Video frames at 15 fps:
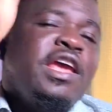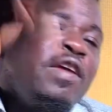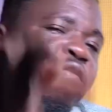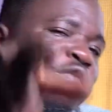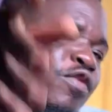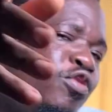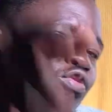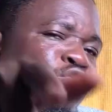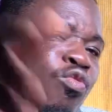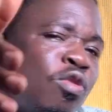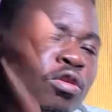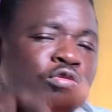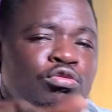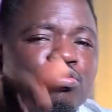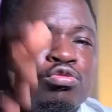if you
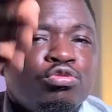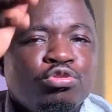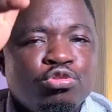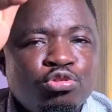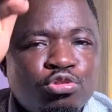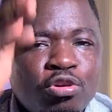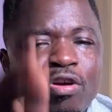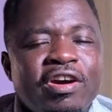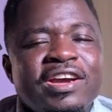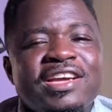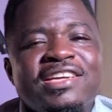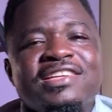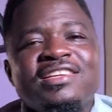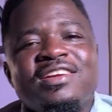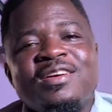want to
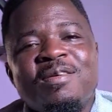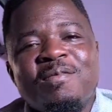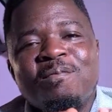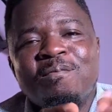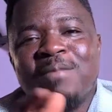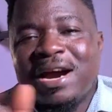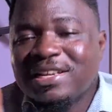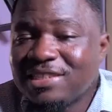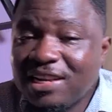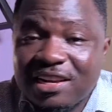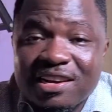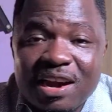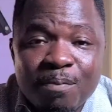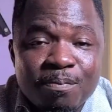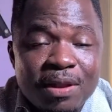join my
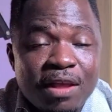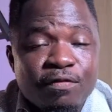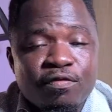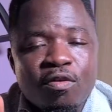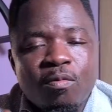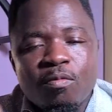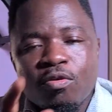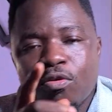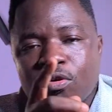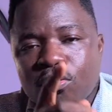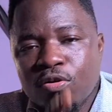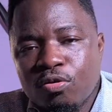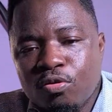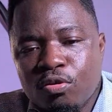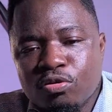Telegram platform,
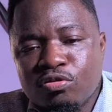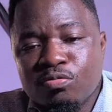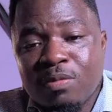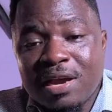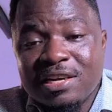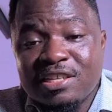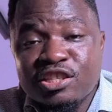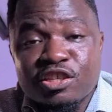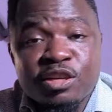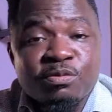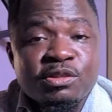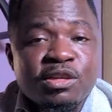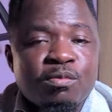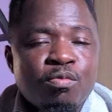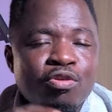go to my
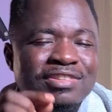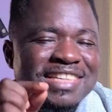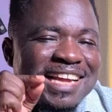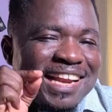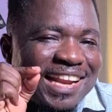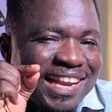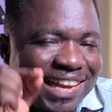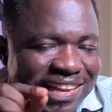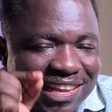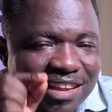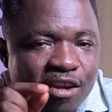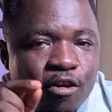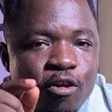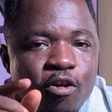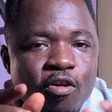description box,
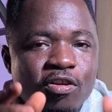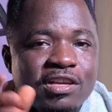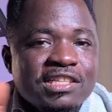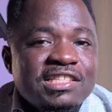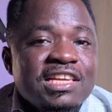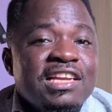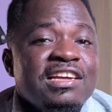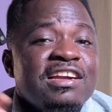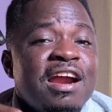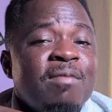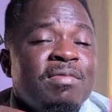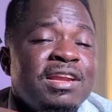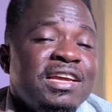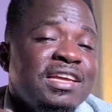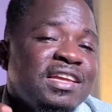click on the
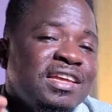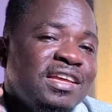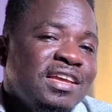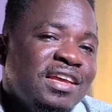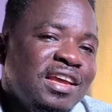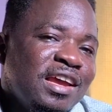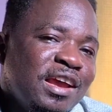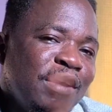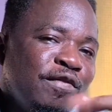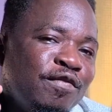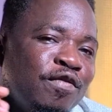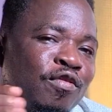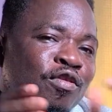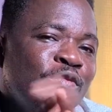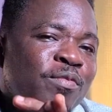Telegram link
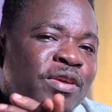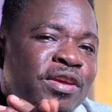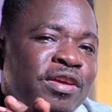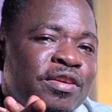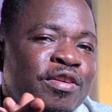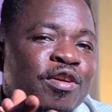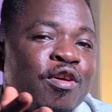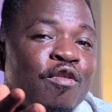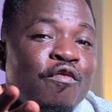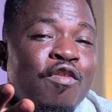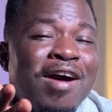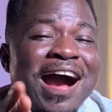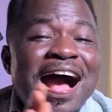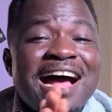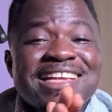and follow me
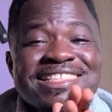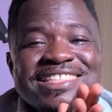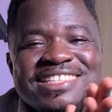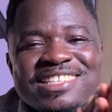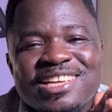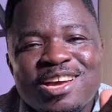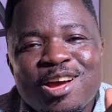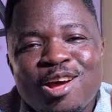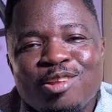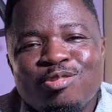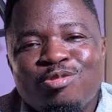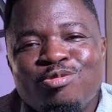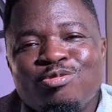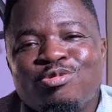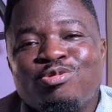for us
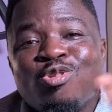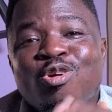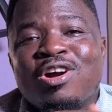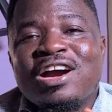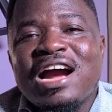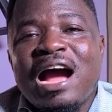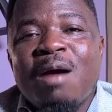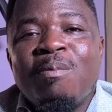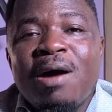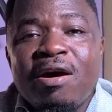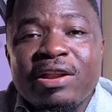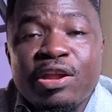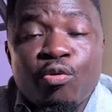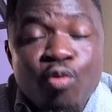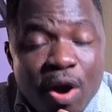to talk
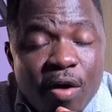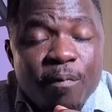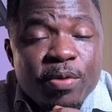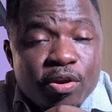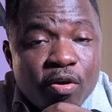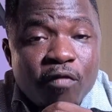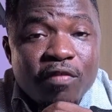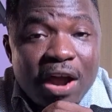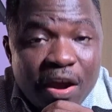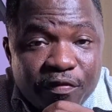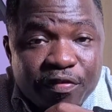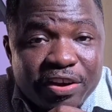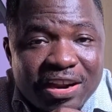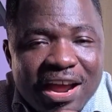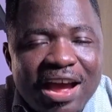about the well-being of
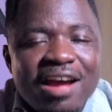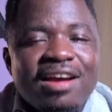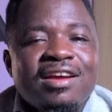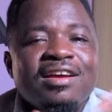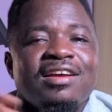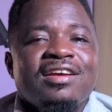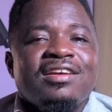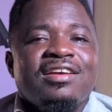Africa